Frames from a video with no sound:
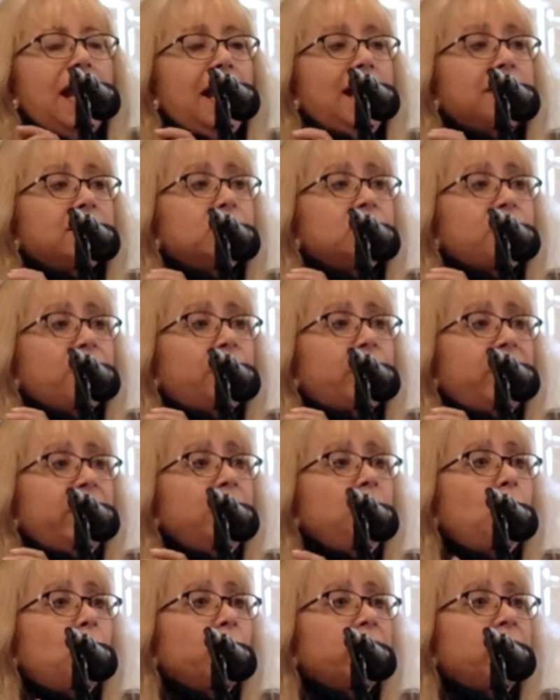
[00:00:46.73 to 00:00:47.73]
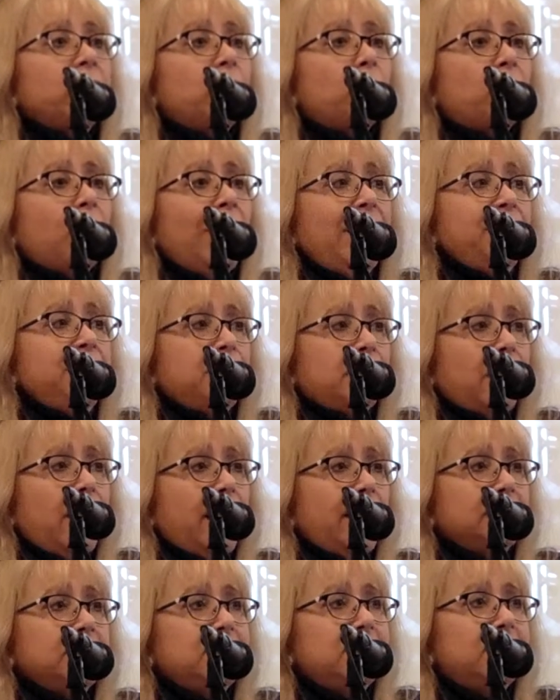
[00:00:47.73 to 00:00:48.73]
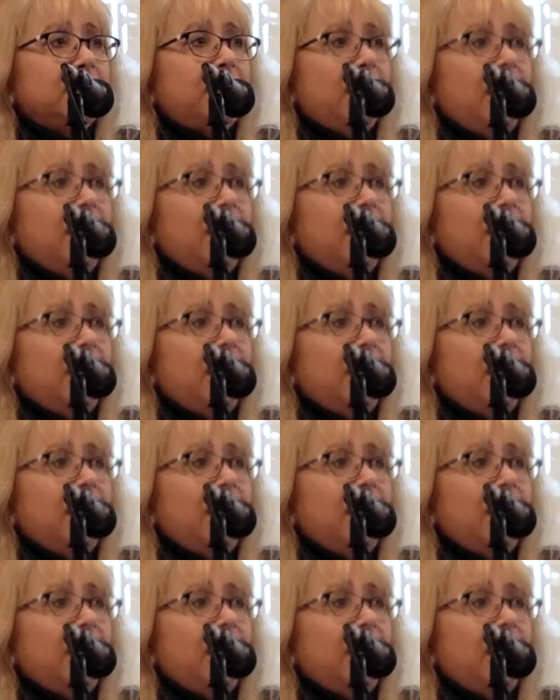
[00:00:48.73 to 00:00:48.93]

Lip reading: And so he wanted to write that,